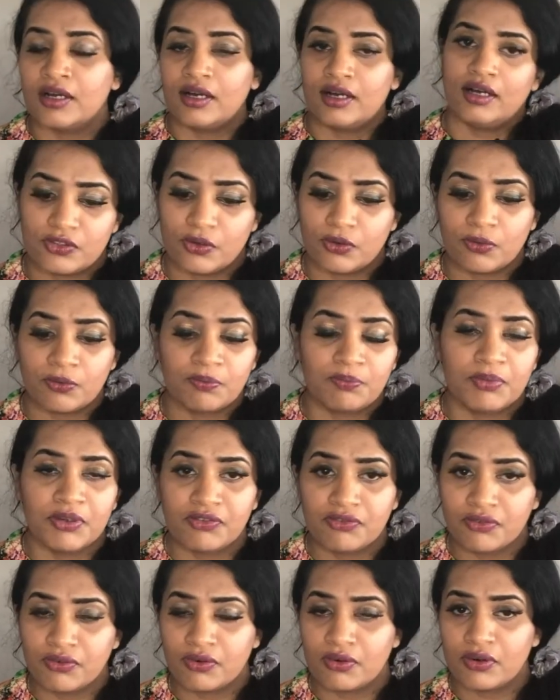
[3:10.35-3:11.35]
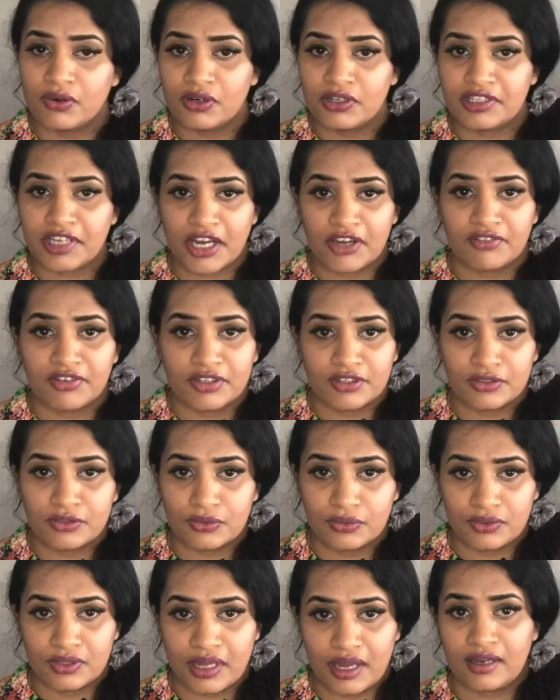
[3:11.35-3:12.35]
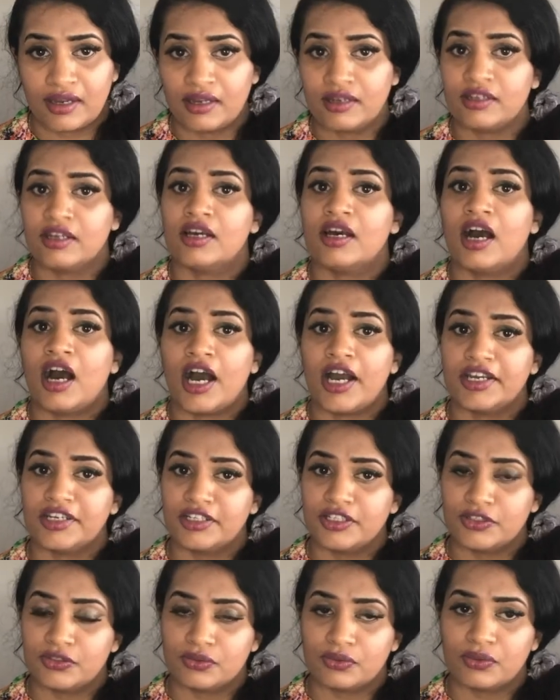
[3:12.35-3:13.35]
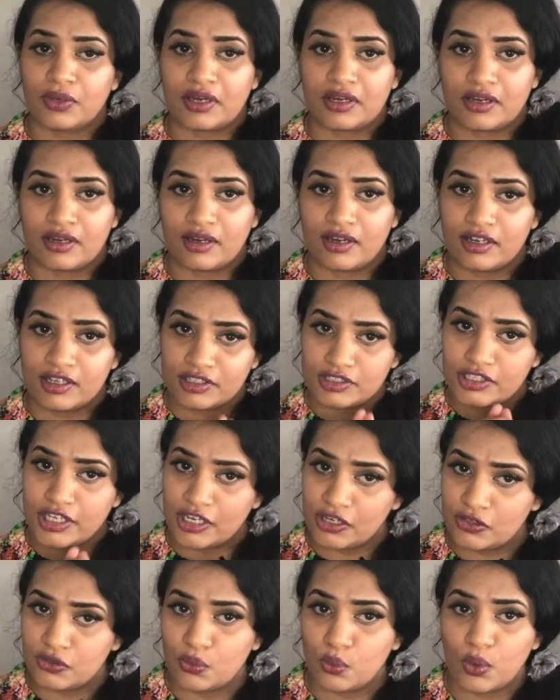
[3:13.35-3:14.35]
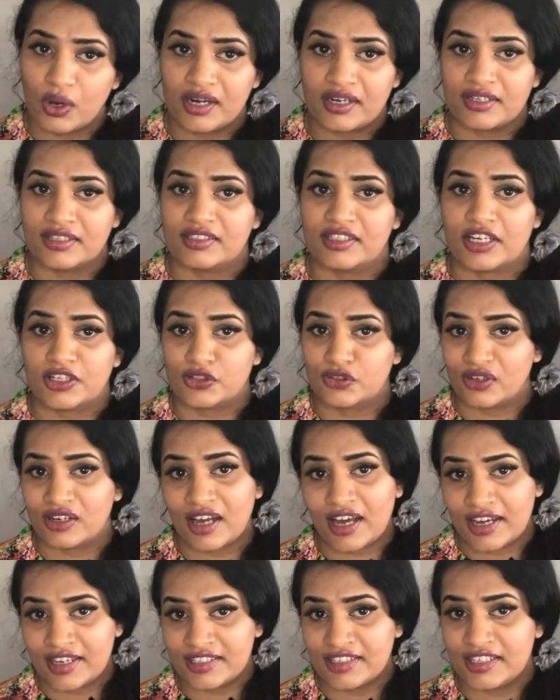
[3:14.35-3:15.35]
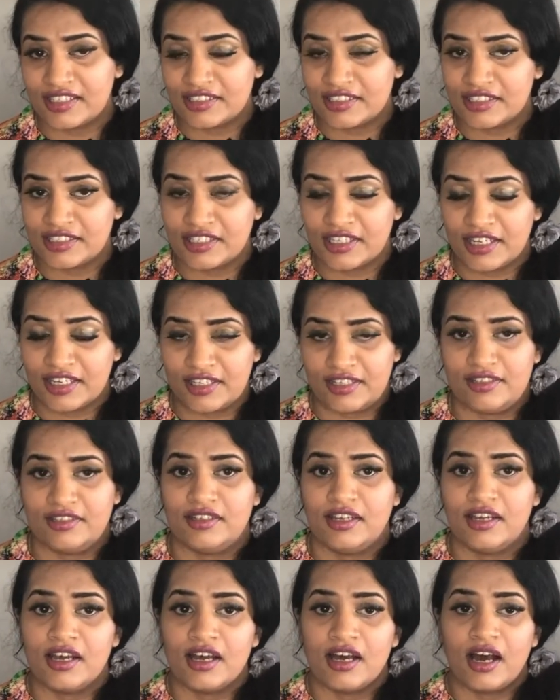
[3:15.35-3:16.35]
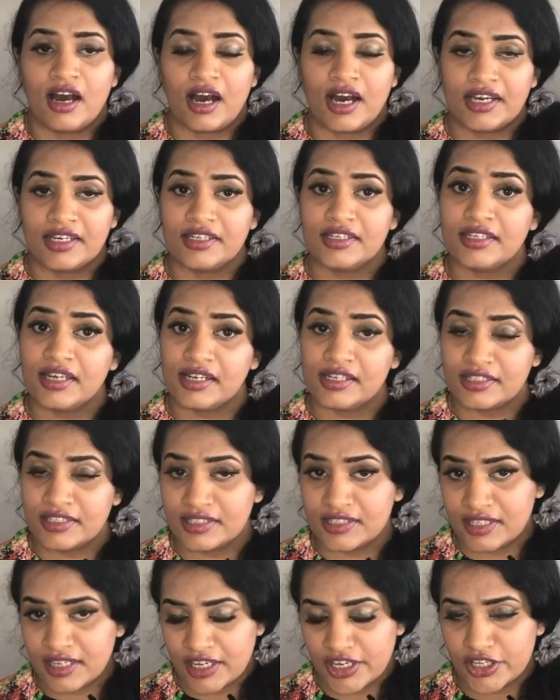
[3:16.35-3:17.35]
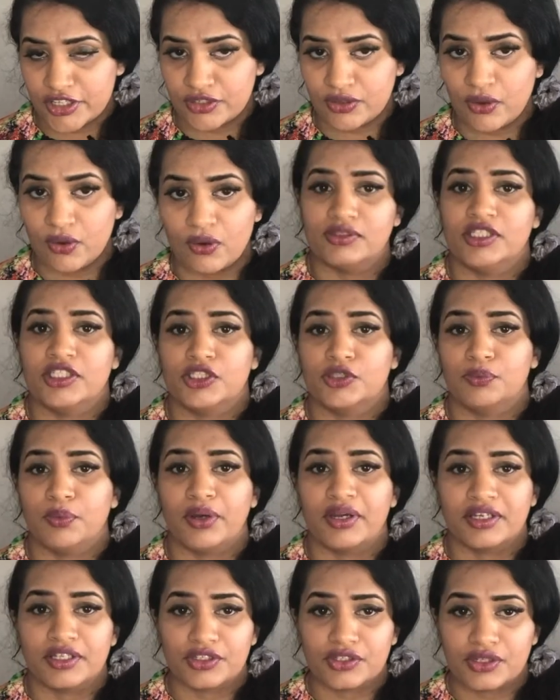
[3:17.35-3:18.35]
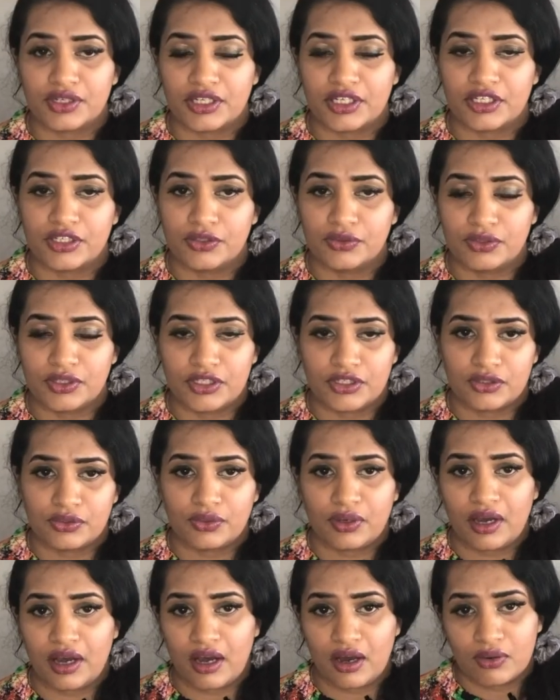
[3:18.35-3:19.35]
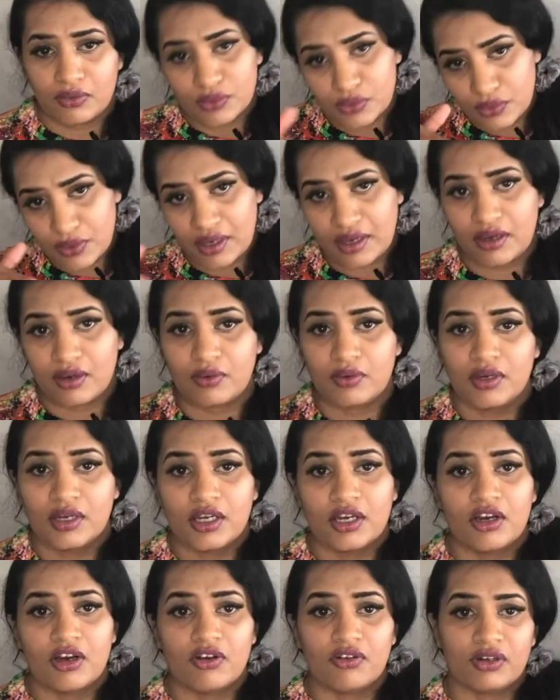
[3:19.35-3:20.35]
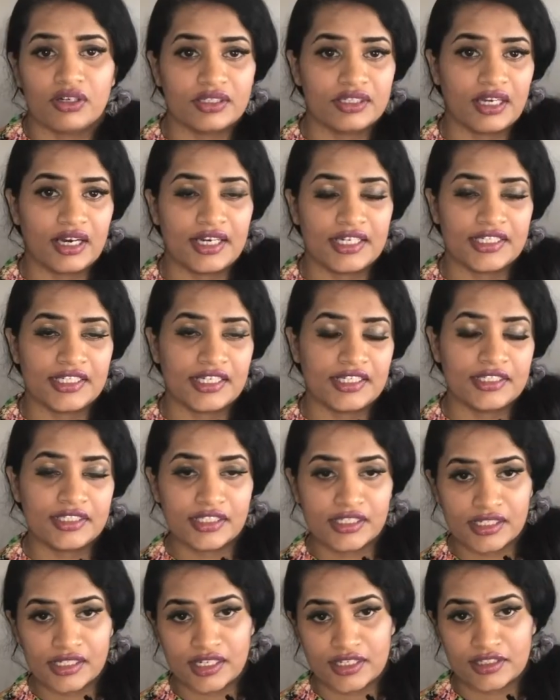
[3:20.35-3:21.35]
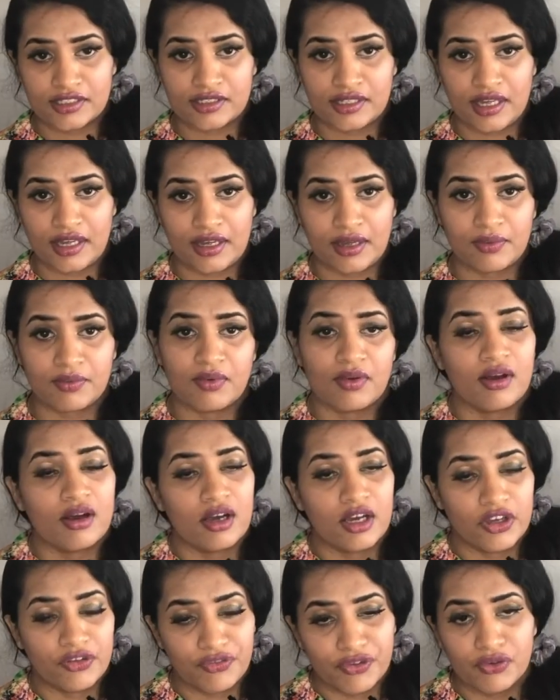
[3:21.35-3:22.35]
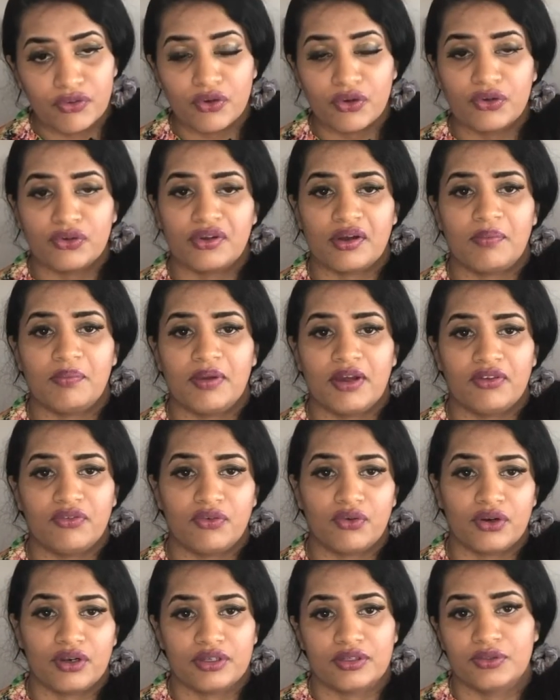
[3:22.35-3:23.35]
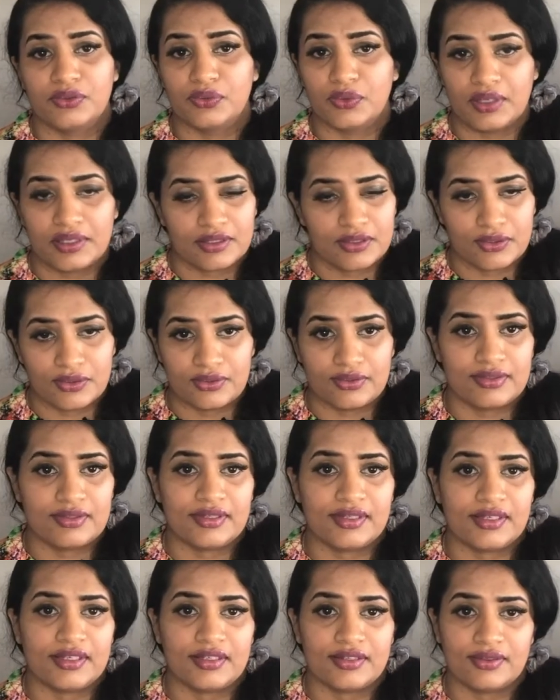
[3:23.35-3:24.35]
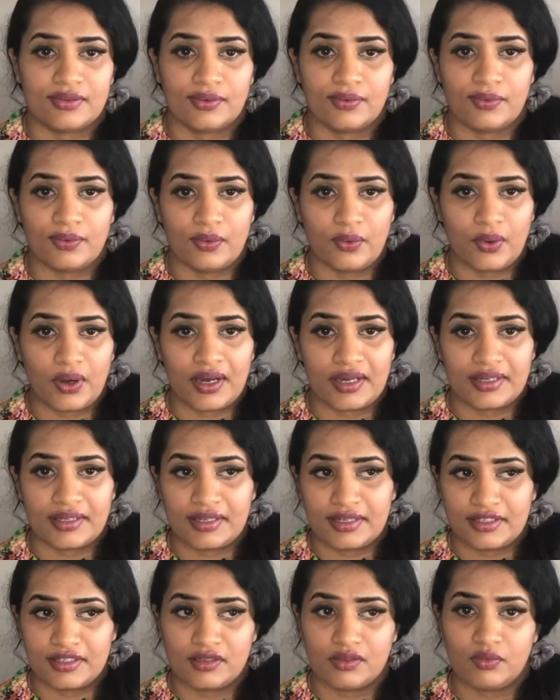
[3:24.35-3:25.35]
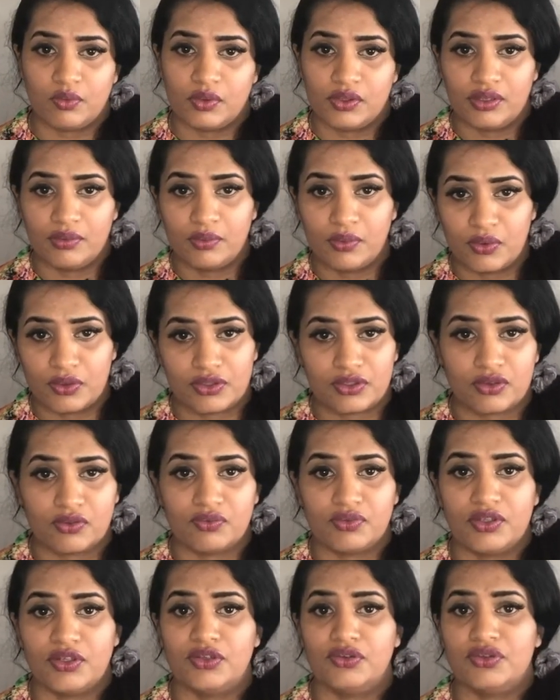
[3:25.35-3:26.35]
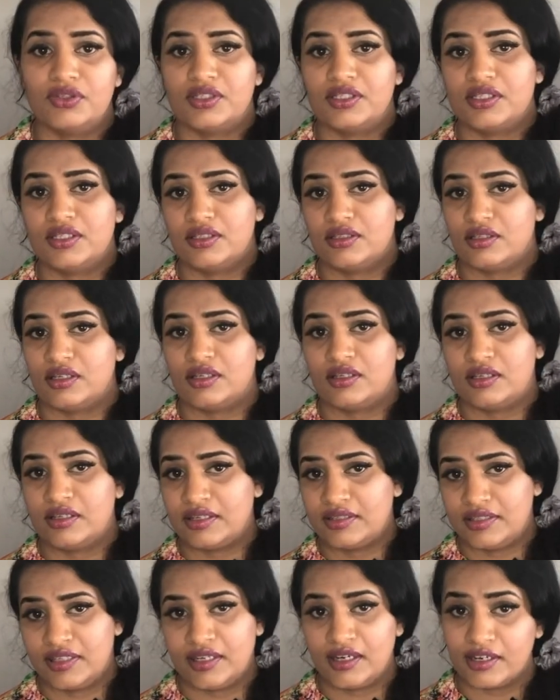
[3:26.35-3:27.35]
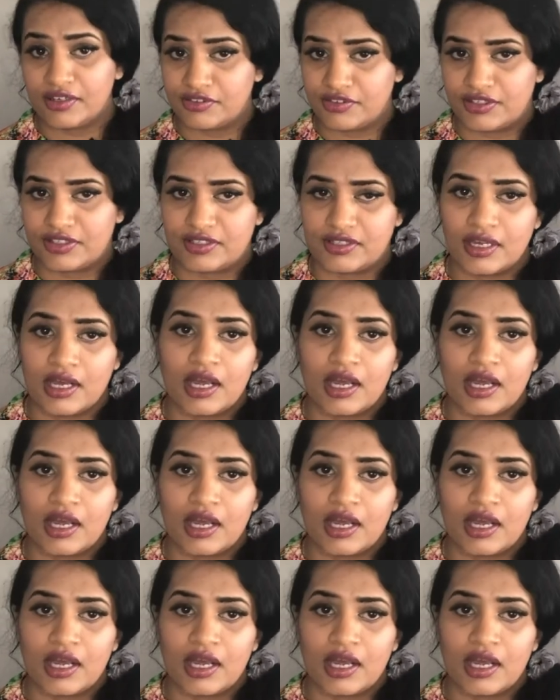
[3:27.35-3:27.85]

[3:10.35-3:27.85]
So before diving into that, I need to tell you what is actual IELTS. IELTS or 6.3 you need to have for the IELTS exam if you want to apply for a US universities, or I guess for the most of the universities in the other countries.